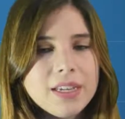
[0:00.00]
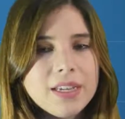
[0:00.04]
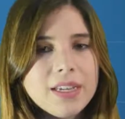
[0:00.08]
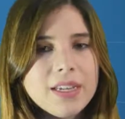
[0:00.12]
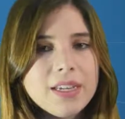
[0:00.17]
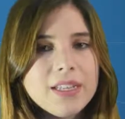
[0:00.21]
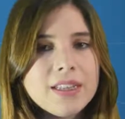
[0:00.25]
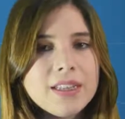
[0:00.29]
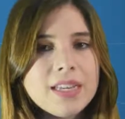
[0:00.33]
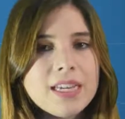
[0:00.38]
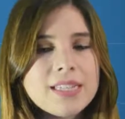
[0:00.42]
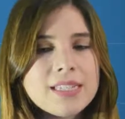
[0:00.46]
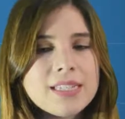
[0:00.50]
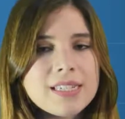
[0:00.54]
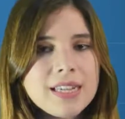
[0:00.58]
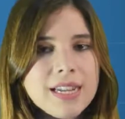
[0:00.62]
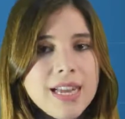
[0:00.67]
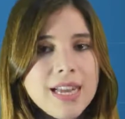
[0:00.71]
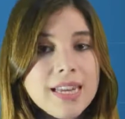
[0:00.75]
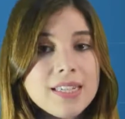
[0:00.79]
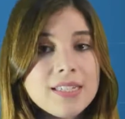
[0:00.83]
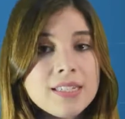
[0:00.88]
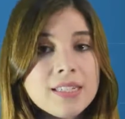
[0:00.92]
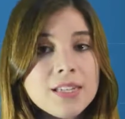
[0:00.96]
In this
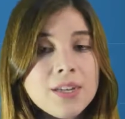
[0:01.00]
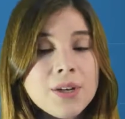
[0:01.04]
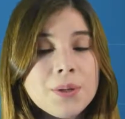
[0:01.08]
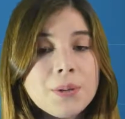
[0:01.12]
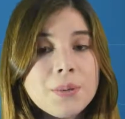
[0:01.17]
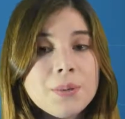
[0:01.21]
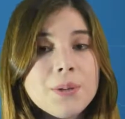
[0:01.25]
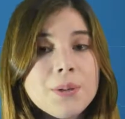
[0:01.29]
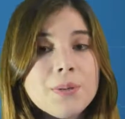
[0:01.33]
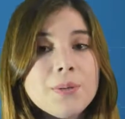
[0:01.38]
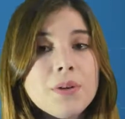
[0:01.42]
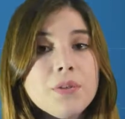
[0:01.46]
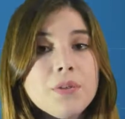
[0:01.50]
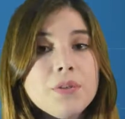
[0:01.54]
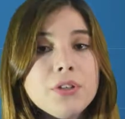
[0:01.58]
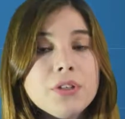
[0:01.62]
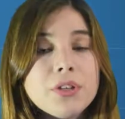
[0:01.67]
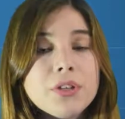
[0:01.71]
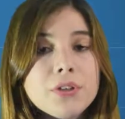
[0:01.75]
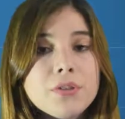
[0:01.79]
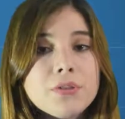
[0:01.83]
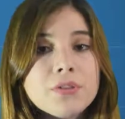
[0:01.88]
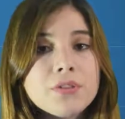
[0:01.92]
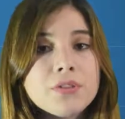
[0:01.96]
class, we will
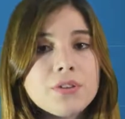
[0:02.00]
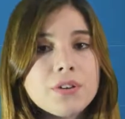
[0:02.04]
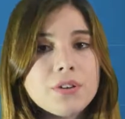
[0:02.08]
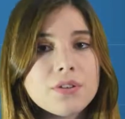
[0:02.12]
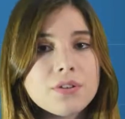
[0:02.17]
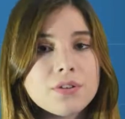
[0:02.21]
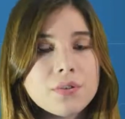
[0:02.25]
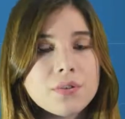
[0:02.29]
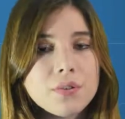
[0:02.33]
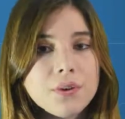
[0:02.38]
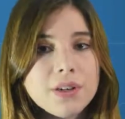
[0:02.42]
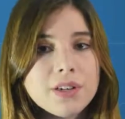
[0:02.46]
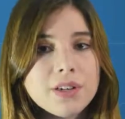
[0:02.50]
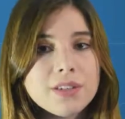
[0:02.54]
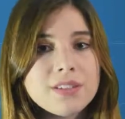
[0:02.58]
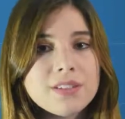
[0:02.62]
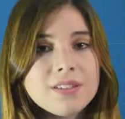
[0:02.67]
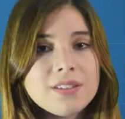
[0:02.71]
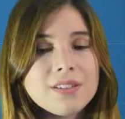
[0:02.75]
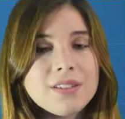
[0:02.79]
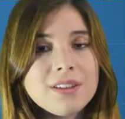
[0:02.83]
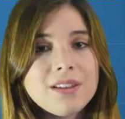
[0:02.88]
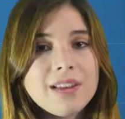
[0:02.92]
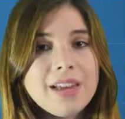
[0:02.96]
use those
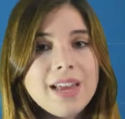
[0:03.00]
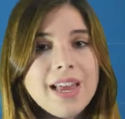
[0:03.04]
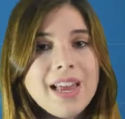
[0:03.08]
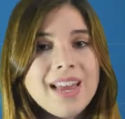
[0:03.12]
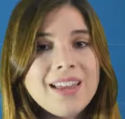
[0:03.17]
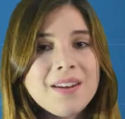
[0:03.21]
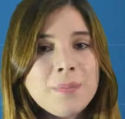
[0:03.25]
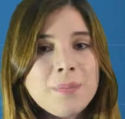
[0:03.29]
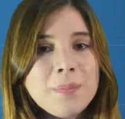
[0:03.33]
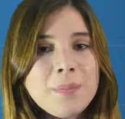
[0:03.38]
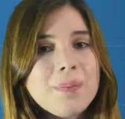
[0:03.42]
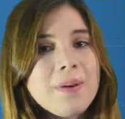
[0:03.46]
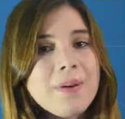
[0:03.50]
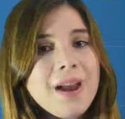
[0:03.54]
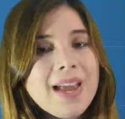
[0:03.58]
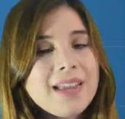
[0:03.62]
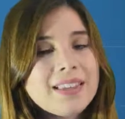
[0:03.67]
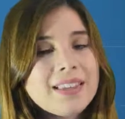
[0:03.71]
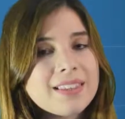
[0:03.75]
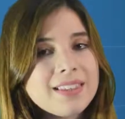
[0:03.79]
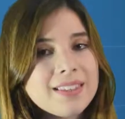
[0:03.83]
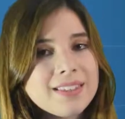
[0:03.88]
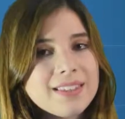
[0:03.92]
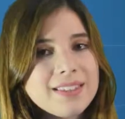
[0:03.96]
words and
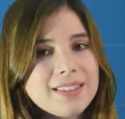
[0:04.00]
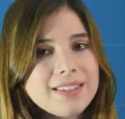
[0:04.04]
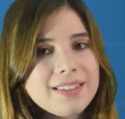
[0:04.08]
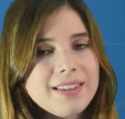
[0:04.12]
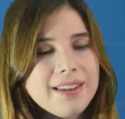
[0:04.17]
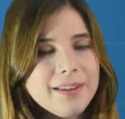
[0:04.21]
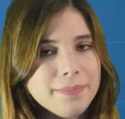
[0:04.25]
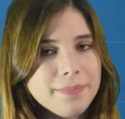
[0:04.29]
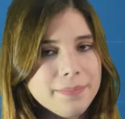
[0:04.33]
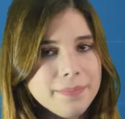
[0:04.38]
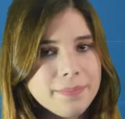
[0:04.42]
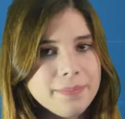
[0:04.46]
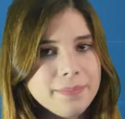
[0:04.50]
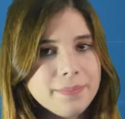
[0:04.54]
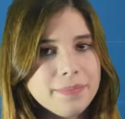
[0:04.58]
practice them.